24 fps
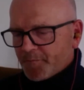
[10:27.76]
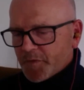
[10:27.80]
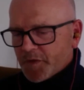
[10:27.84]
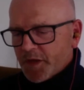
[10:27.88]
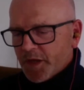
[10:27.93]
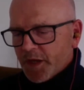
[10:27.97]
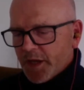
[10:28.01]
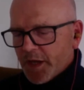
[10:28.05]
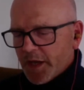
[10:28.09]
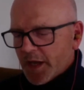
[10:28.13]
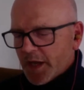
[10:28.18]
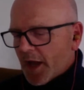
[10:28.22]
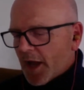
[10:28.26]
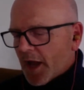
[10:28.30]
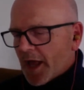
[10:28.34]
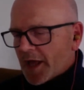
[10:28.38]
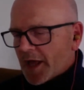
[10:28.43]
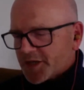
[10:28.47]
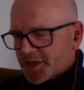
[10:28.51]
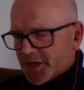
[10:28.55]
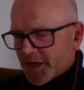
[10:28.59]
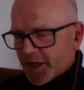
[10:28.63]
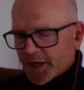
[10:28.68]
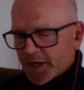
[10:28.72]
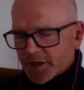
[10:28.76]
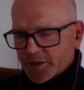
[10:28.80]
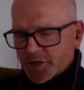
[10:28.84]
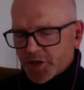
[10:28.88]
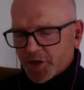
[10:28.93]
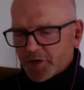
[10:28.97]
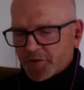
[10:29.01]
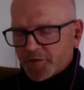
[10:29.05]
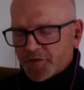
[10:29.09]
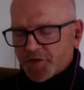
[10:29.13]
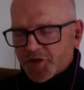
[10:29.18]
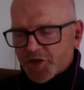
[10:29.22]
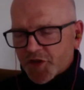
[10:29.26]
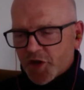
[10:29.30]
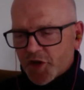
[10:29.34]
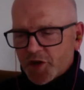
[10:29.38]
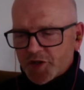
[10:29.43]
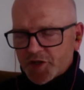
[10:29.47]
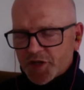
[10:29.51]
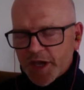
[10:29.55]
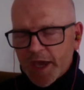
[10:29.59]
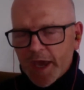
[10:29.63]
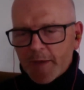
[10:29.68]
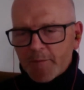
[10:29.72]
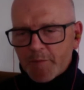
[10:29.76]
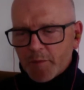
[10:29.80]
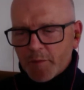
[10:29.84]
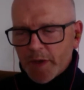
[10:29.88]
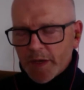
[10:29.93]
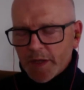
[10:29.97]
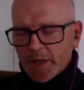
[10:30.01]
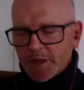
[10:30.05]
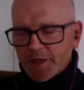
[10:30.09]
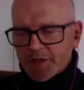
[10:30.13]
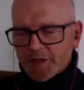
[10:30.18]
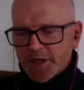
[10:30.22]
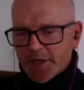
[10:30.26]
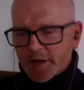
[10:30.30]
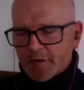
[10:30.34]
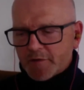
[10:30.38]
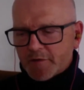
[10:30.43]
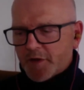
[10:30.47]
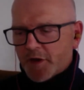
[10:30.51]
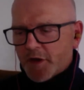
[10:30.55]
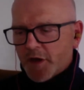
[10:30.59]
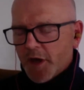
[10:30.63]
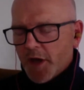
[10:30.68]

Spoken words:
elastic sort of search capability of a